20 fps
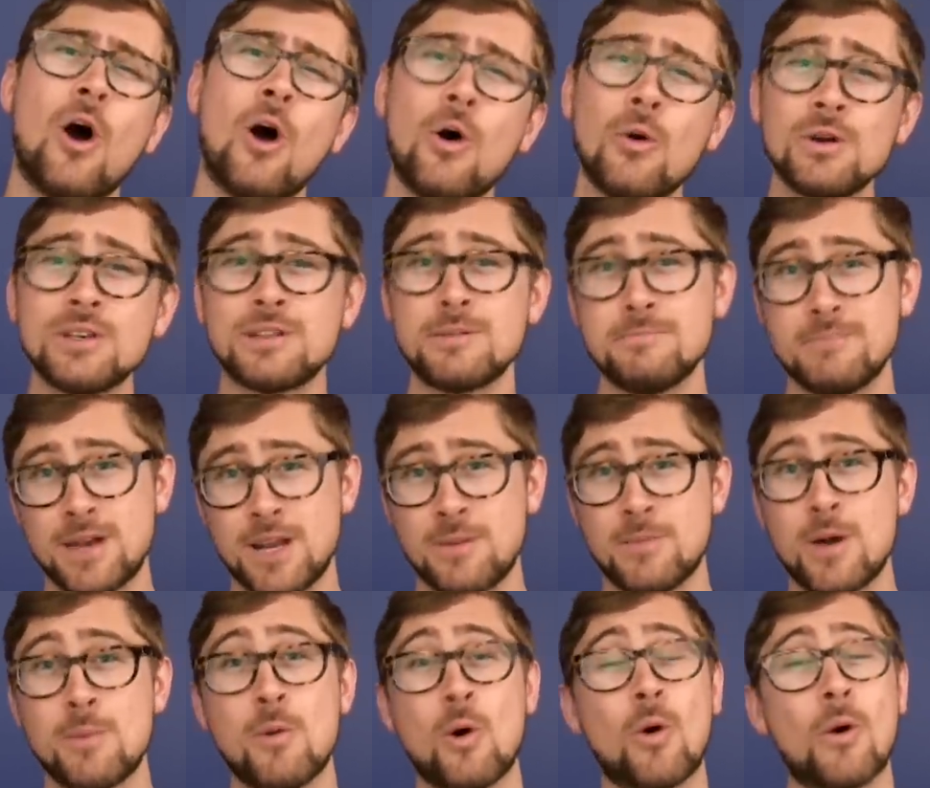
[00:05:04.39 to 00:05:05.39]
always a
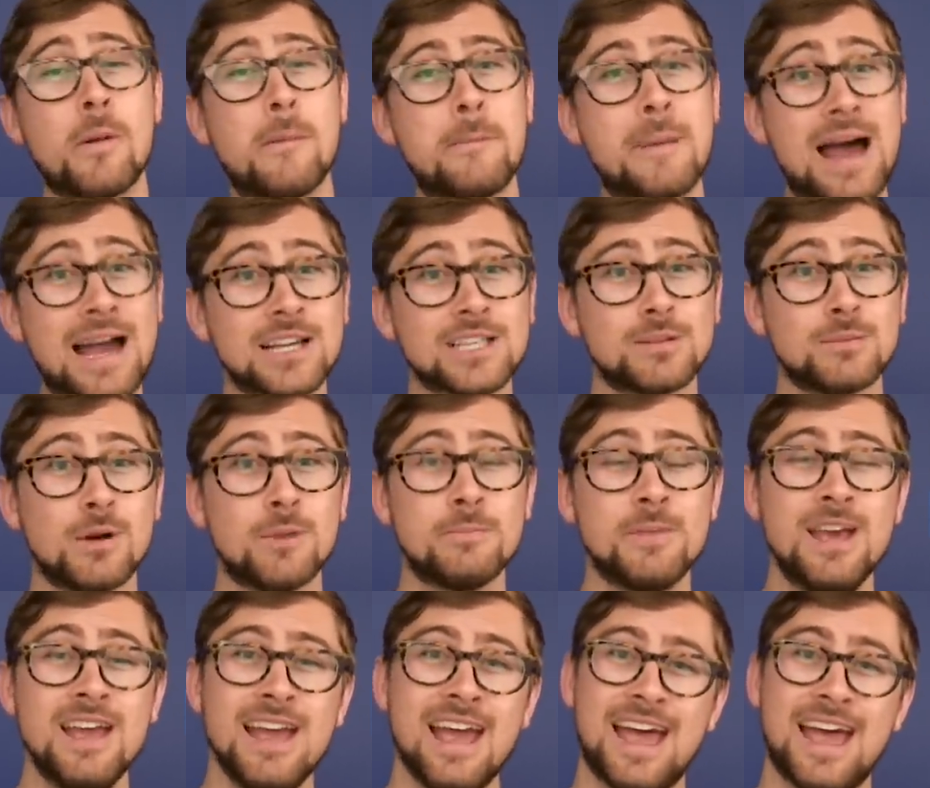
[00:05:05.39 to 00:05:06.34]
minimum or a maximum,